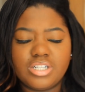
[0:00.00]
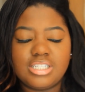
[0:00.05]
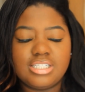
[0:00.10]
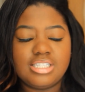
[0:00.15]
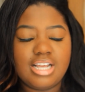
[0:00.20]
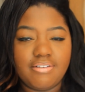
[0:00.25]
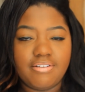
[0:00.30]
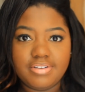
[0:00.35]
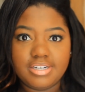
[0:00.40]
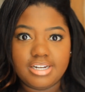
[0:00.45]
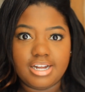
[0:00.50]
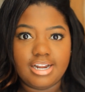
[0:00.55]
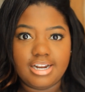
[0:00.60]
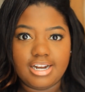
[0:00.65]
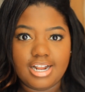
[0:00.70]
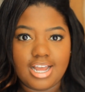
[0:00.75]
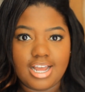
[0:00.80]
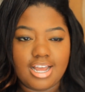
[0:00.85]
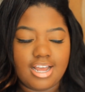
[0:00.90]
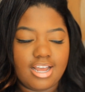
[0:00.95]

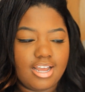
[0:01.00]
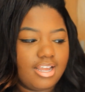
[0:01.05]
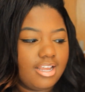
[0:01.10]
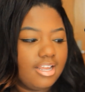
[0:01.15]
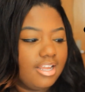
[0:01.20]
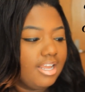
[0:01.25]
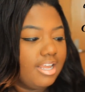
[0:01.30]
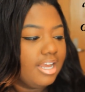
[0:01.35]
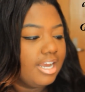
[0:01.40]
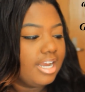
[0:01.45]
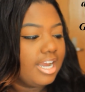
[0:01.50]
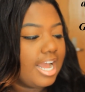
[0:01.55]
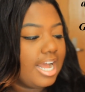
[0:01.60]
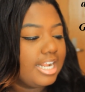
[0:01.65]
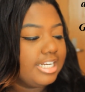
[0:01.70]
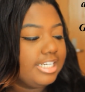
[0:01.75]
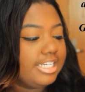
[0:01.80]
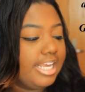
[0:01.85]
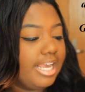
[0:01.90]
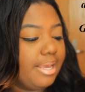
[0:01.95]
$7.99
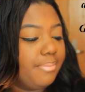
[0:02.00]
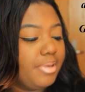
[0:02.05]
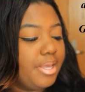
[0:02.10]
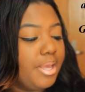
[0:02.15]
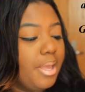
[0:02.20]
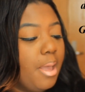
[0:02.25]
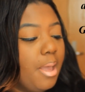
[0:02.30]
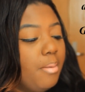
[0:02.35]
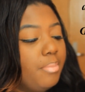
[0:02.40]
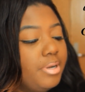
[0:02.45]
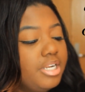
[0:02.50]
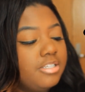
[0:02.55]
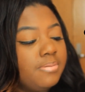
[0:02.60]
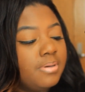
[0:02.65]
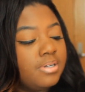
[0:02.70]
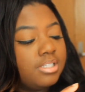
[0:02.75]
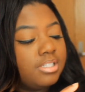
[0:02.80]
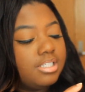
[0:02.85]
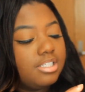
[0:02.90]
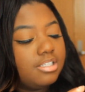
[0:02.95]
god damn it but it's
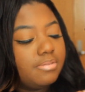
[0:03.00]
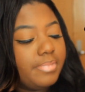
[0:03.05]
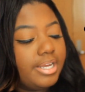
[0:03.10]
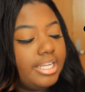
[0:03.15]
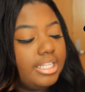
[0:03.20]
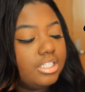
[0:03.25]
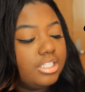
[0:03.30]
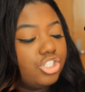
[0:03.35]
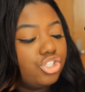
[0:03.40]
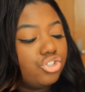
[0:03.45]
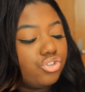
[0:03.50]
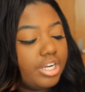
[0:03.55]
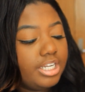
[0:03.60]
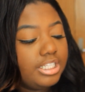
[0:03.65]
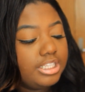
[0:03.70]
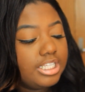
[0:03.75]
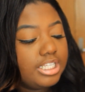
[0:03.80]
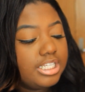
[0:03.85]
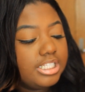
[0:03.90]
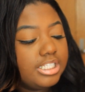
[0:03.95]
supposed to
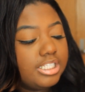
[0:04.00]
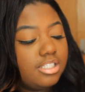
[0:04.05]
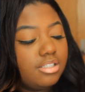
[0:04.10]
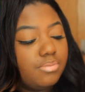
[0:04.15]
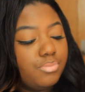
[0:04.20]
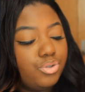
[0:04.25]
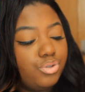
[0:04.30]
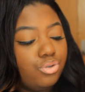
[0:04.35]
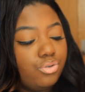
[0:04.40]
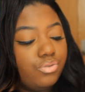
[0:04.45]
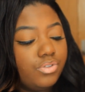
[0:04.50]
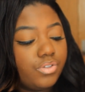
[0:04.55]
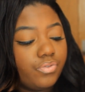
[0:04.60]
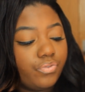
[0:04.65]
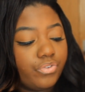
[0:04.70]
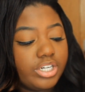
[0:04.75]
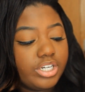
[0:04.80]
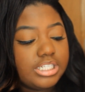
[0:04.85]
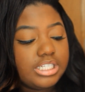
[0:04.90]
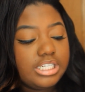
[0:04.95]
strengthen smooths
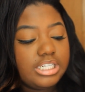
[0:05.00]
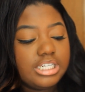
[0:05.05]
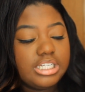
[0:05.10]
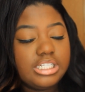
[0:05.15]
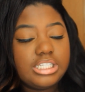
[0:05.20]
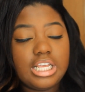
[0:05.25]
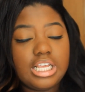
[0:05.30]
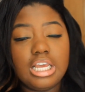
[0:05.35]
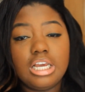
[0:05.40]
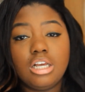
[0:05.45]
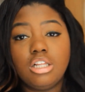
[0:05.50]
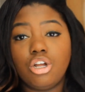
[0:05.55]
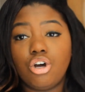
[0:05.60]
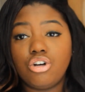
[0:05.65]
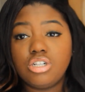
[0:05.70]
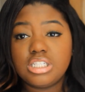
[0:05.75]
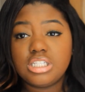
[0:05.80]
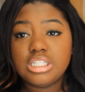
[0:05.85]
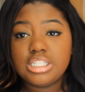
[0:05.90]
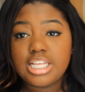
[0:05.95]
frizziness and
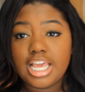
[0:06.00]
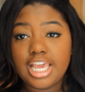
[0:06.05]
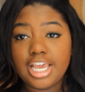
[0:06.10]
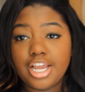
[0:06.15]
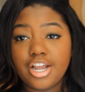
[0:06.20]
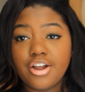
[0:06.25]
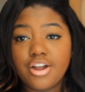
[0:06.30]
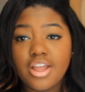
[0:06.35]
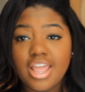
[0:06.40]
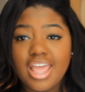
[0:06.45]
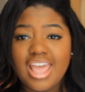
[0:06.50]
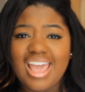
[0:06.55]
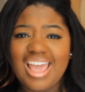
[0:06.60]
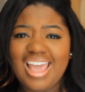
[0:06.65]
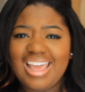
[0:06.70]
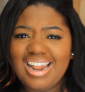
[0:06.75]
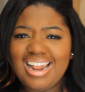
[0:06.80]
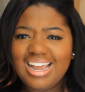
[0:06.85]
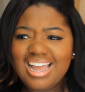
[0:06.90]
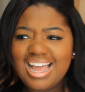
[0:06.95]
glosses hair
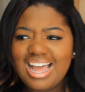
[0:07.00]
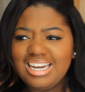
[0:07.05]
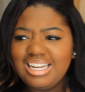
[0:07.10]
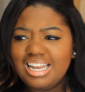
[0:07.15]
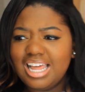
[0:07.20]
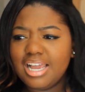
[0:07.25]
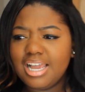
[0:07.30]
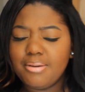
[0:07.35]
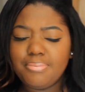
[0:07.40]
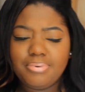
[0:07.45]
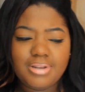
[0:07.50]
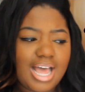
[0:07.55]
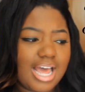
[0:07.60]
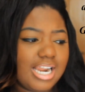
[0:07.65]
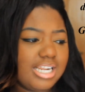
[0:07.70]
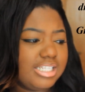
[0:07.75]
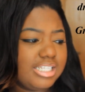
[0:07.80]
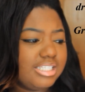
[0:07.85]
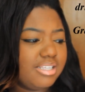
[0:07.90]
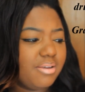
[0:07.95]
and i kind of like
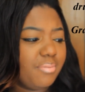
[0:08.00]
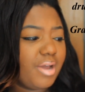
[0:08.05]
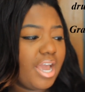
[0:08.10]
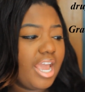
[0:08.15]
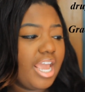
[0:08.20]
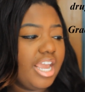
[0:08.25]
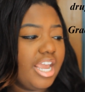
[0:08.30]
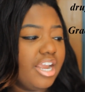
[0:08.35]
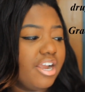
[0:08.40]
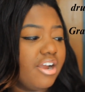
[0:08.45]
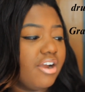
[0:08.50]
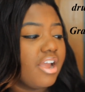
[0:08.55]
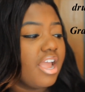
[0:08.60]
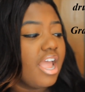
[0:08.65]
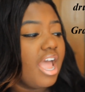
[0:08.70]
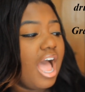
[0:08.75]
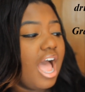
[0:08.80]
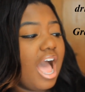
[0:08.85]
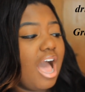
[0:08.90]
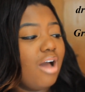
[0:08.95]
apply this to my hair
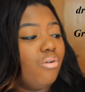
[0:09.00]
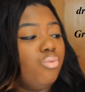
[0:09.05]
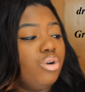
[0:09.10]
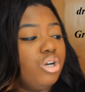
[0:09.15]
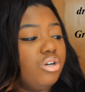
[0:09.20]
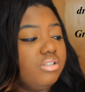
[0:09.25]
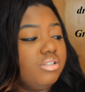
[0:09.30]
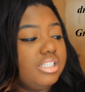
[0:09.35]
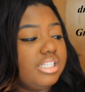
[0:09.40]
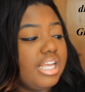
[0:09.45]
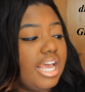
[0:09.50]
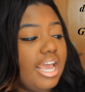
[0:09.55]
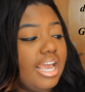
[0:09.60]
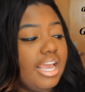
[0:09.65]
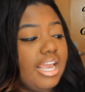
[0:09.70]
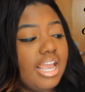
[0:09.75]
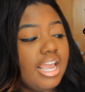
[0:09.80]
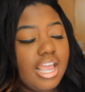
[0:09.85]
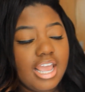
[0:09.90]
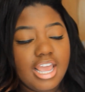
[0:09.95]
i will
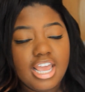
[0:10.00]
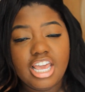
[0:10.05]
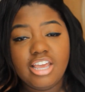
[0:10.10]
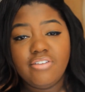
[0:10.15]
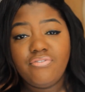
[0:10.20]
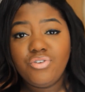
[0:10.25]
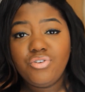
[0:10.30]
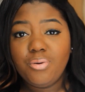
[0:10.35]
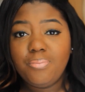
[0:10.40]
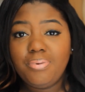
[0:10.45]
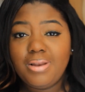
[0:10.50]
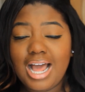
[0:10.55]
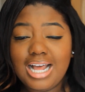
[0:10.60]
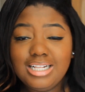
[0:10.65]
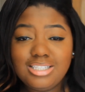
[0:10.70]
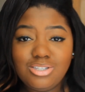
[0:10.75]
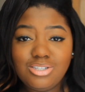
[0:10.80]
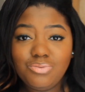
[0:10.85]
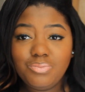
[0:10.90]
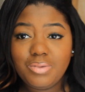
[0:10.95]
say if you
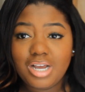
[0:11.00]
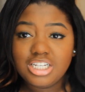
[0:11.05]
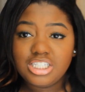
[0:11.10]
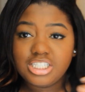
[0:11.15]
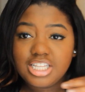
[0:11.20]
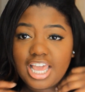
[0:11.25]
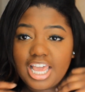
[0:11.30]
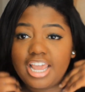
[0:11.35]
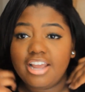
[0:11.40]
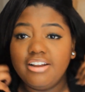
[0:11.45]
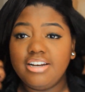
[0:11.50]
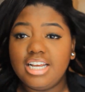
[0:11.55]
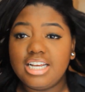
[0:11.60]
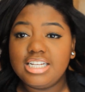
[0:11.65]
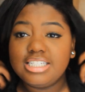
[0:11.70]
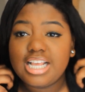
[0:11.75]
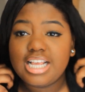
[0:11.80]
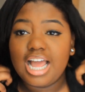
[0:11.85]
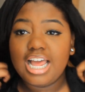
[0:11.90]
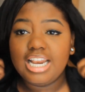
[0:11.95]
apply too much the hair
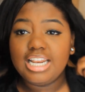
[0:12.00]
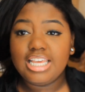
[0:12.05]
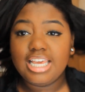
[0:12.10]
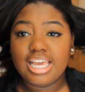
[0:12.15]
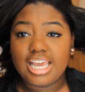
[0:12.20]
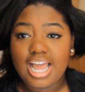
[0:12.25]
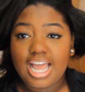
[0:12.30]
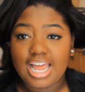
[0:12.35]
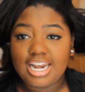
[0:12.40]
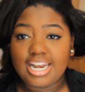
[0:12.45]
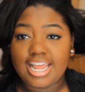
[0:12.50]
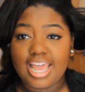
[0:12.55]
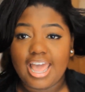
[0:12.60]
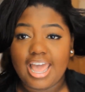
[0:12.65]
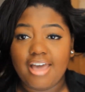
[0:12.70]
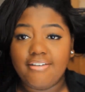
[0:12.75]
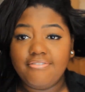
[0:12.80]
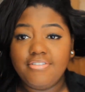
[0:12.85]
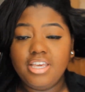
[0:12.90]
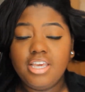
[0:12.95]
does kind of get kind of
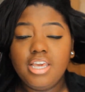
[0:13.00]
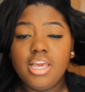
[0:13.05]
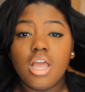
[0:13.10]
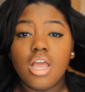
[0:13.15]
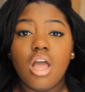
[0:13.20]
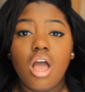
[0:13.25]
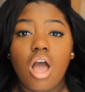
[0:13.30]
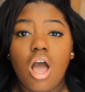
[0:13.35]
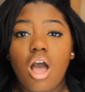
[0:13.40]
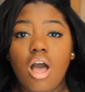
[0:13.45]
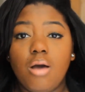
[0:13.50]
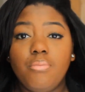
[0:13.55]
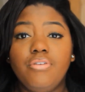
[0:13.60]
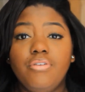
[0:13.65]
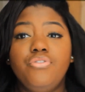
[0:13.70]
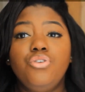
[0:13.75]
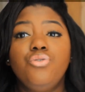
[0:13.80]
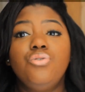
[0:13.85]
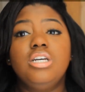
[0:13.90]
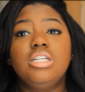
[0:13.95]
heavy um,
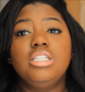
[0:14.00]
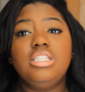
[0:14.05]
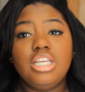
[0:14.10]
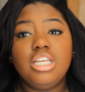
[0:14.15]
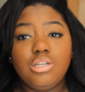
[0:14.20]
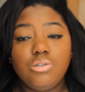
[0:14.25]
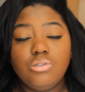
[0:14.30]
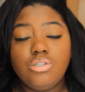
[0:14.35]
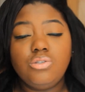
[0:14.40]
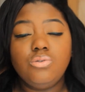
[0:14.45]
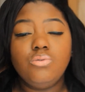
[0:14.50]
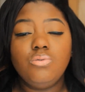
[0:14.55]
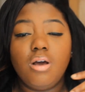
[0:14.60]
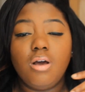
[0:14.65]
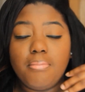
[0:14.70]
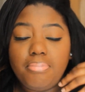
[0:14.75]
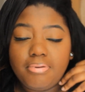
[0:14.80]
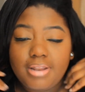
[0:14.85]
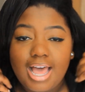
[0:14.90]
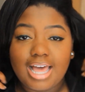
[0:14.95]
if you continue to
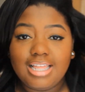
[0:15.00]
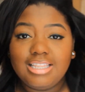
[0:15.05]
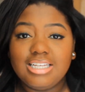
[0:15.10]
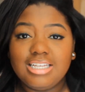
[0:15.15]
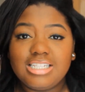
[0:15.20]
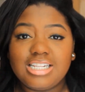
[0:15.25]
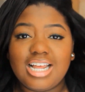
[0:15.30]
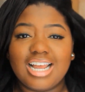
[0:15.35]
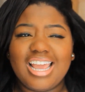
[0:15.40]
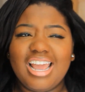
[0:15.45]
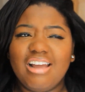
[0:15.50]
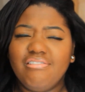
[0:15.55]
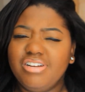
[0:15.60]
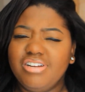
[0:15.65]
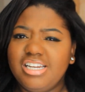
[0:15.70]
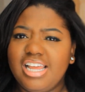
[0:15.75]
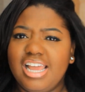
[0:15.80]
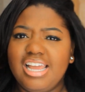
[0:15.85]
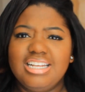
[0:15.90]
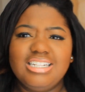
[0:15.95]
apply this like
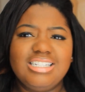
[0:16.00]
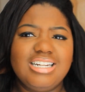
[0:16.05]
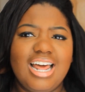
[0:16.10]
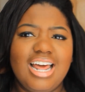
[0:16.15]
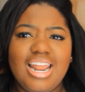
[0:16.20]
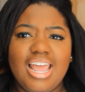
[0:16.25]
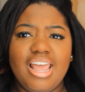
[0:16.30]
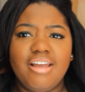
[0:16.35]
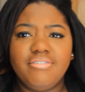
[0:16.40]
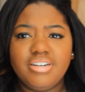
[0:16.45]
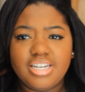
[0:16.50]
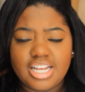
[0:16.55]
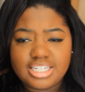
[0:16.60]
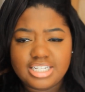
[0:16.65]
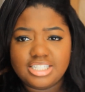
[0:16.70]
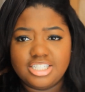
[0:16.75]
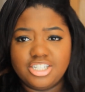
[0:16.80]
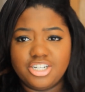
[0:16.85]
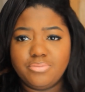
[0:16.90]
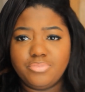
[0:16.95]
every day it's not an everyday
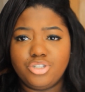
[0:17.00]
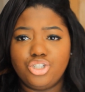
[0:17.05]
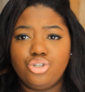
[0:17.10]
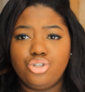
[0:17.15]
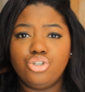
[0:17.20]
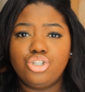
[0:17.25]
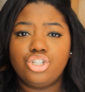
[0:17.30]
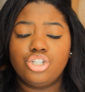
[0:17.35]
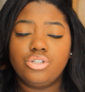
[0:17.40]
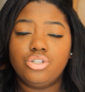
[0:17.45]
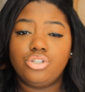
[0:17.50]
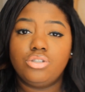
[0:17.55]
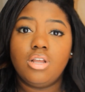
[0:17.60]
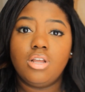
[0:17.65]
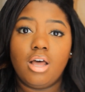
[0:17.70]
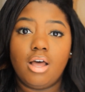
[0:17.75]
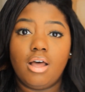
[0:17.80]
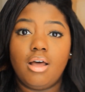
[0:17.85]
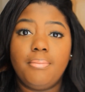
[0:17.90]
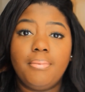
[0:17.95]
serum that you should
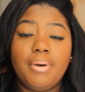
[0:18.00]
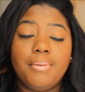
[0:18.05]
uh,